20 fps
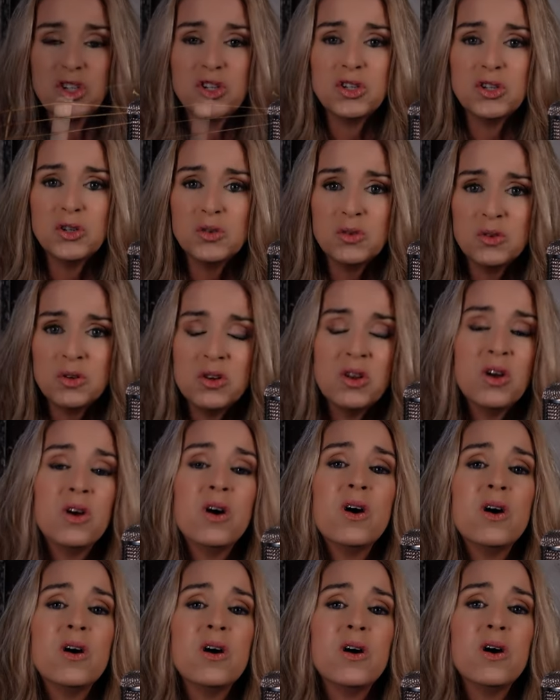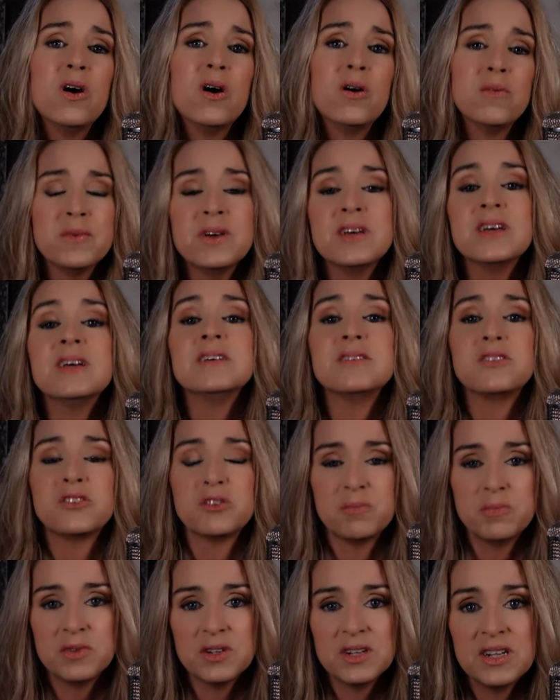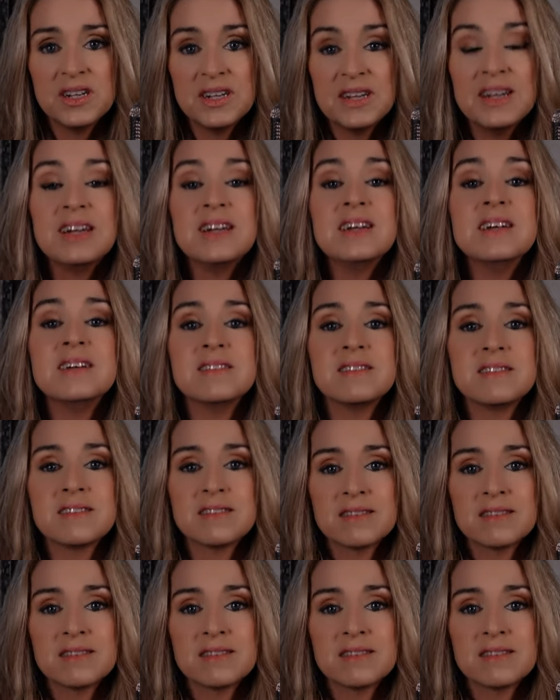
you know it's a breeze,